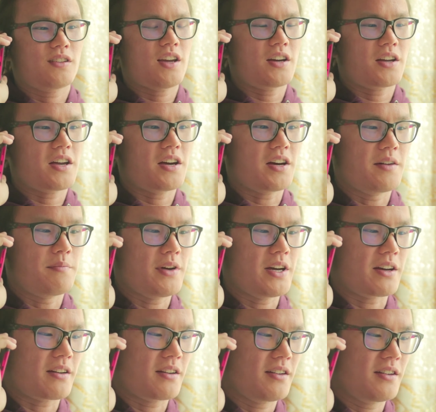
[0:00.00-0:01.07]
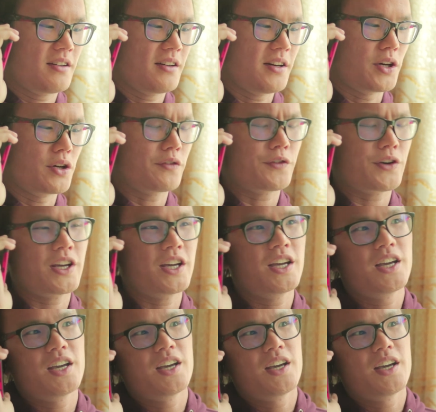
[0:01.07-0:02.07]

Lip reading: Yeah, I'm back. Are you free?